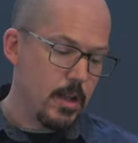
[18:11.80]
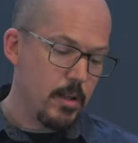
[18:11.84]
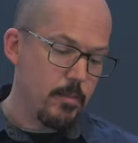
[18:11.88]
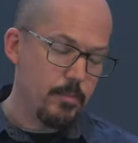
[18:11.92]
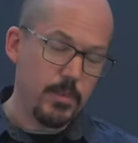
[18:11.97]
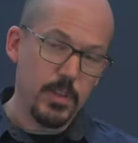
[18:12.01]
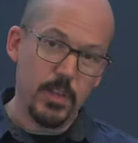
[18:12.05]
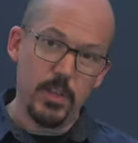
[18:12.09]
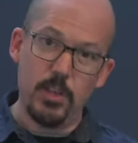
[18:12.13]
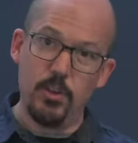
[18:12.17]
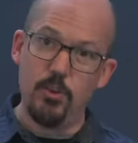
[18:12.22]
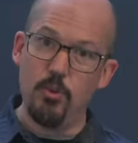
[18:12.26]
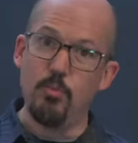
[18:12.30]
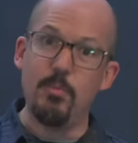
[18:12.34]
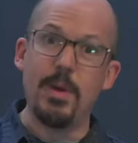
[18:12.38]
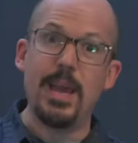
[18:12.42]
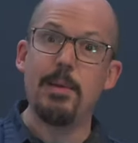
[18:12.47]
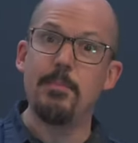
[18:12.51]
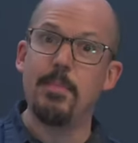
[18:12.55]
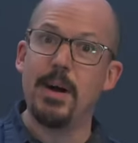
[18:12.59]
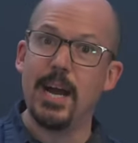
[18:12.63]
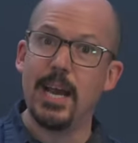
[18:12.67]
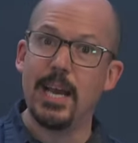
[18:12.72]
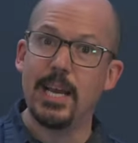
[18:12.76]
you may
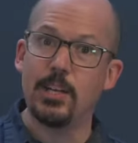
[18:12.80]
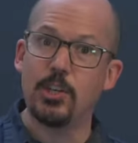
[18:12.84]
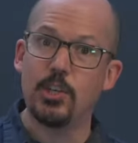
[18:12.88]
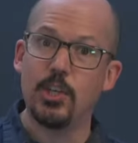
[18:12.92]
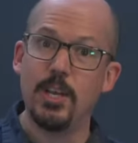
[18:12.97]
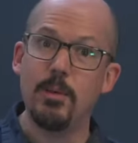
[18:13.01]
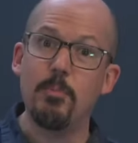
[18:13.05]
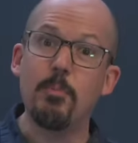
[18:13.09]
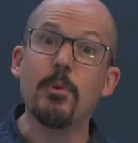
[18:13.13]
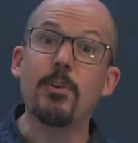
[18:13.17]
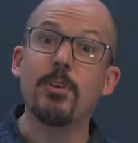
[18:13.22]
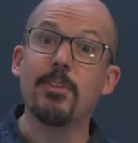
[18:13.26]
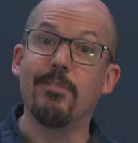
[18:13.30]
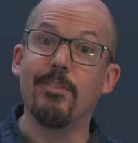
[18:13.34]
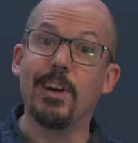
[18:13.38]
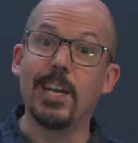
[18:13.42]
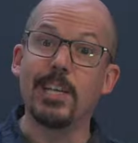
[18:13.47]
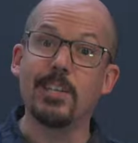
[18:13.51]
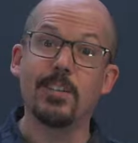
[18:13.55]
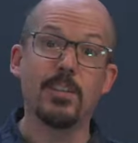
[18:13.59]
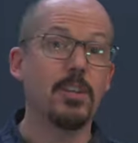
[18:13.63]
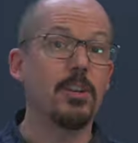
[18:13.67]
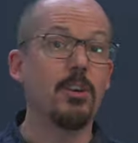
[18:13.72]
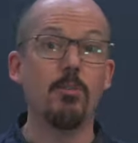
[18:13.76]
buy a cheaper
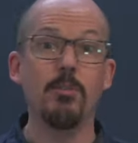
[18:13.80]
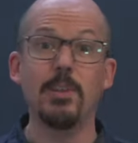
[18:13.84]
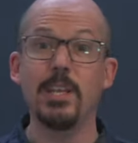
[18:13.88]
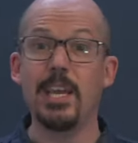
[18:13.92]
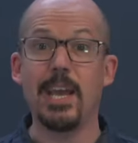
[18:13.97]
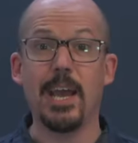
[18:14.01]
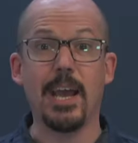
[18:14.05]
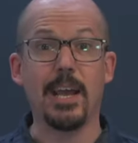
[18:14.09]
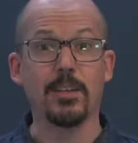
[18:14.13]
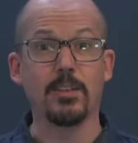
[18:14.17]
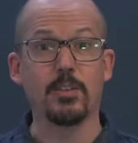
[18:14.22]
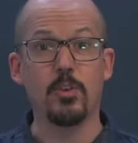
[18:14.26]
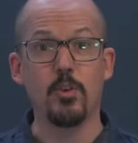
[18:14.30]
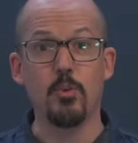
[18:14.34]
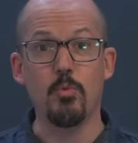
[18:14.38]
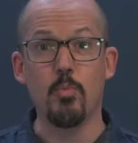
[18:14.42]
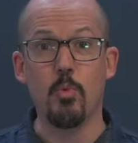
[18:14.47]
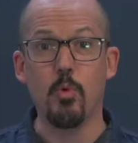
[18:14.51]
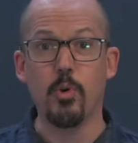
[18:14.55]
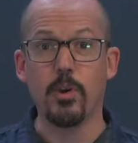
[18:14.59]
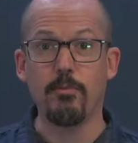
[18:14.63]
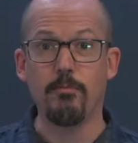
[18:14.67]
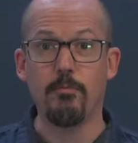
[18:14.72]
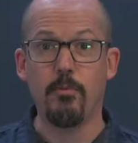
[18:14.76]
device that only has two
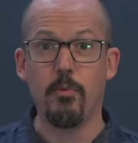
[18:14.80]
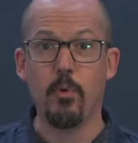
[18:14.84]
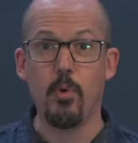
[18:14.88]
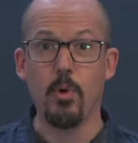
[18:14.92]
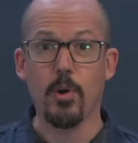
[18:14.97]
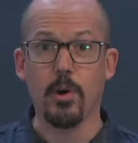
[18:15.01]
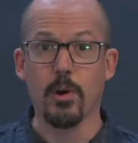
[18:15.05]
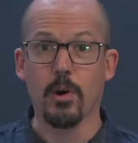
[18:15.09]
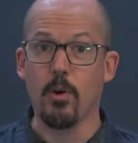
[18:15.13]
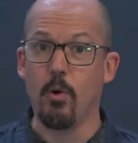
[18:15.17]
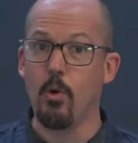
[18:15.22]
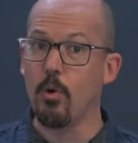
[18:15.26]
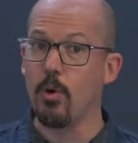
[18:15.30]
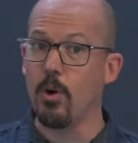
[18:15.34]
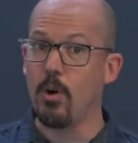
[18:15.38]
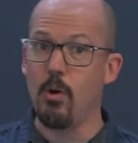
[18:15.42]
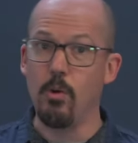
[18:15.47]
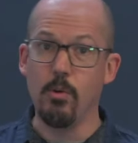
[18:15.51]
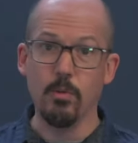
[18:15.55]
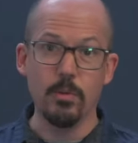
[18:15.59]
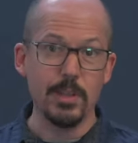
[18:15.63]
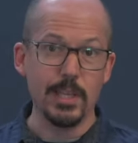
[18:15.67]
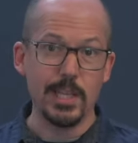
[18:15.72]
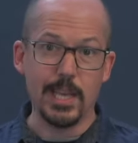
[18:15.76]
point four or
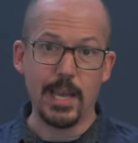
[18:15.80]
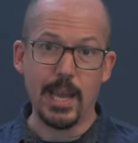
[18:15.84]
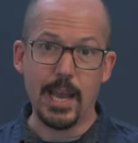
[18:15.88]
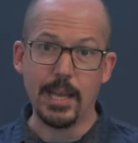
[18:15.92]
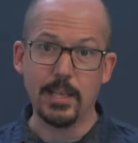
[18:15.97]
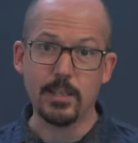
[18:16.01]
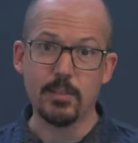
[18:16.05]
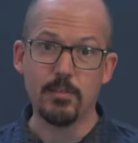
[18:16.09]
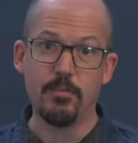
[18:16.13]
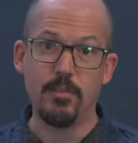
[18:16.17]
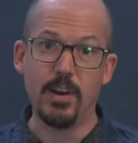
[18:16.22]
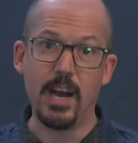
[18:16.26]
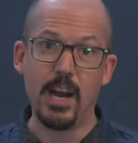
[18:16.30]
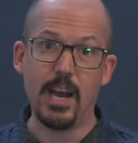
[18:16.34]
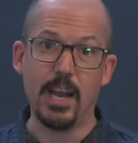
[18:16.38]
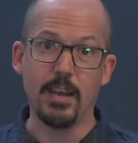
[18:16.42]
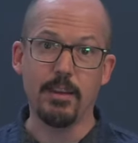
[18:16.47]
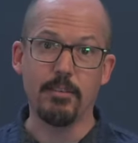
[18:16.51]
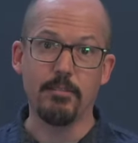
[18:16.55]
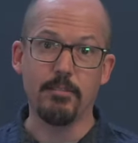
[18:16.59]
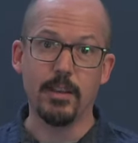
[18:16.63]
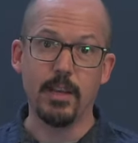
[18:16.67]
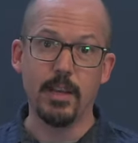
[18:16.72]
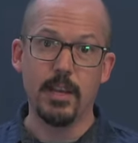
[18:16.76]
only has
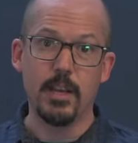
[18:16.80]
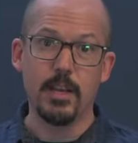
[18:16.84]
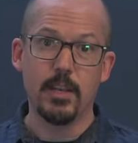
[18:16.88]
five.